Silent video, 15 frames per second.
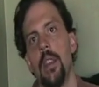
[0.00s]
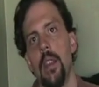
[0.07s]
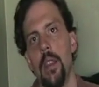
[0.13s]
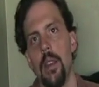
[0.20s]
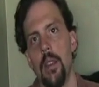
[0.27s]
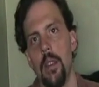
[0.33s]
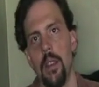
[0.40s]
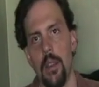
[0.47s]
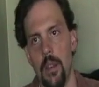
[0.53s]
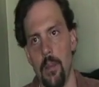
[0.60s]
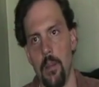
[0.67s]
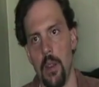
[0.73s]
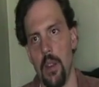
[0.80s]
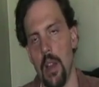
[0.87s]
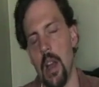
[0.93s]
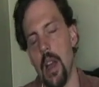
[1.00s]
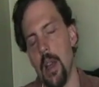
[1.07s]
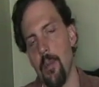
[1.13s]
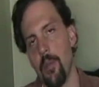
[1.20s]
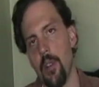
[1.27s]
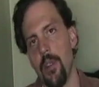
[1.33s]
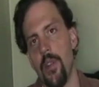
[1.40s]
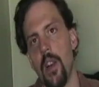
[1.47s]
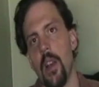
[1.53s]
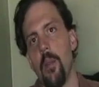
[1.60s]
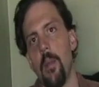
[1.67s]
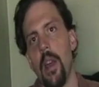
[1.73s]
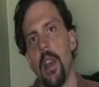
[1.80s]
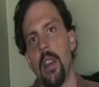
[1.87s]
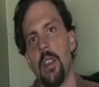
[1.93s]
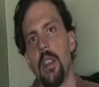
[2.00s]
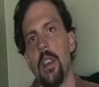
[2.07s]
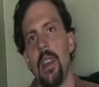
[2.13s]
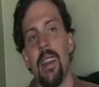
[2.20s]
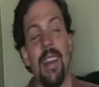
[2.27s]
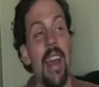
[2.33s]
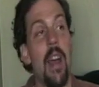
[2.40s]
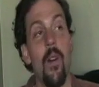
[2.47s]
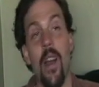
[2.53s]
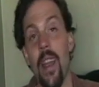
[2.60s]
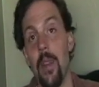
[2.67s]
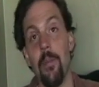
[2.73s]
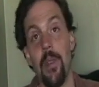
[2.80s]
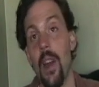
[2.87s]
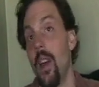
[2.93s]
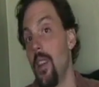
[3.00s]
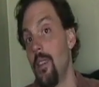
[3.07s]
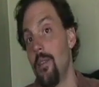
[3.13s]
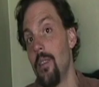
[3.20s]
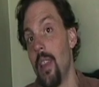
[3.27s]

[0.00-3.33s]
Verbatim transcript: in a, in a, in a high profile magazine, and now I am done.